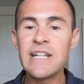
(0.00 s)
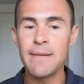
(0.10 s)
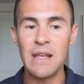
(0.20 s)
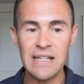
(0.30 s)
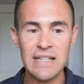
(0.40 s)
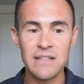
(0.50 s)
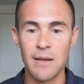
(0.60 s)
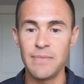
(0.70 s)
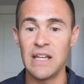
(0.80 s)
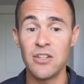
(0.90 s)
time they need
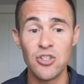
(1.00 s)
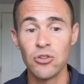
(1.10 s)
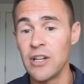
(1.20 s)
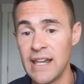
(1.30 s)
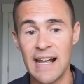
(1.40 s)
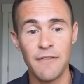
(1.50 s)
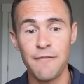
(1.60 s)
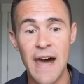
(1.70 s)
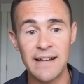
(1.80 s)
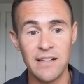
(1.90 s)
something, because you're looking at the
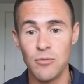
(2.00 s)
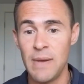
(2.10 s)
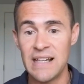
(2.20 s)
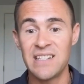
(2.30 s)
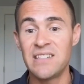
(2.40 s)
fact that you make